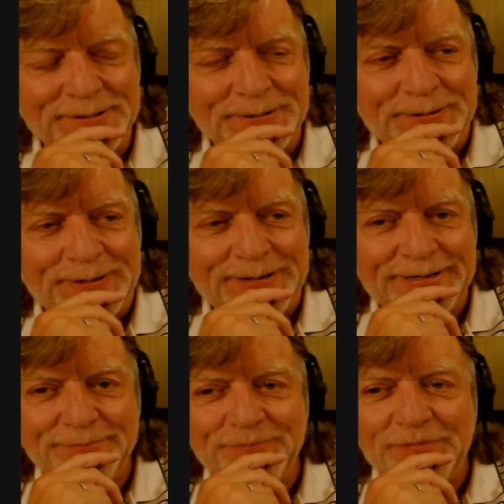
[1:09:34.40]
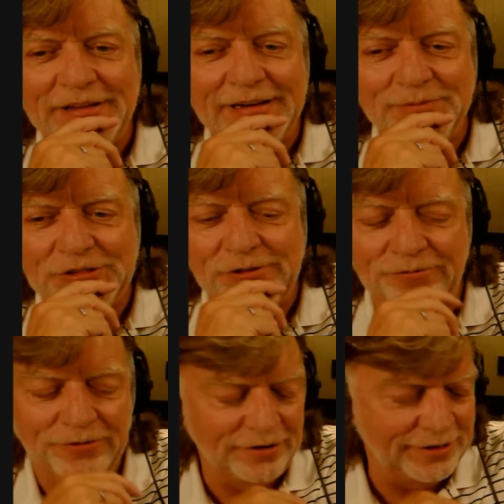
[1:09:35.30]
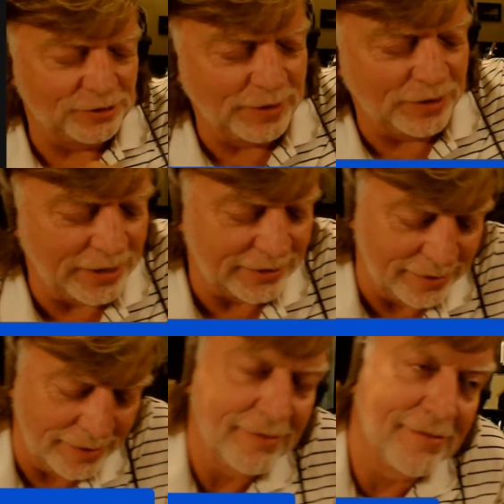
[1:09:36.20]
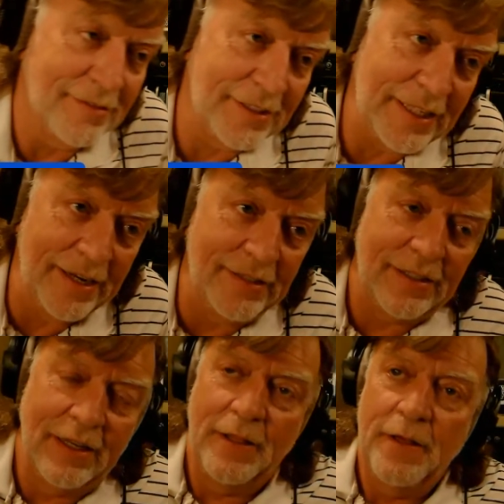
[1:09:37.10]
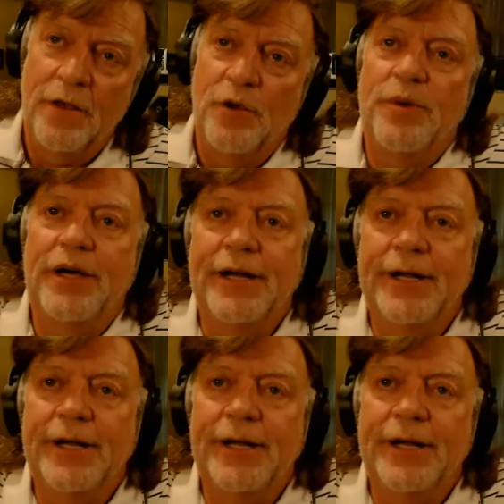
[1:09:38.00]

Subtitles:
I'm still full of these Midwestern sayings. But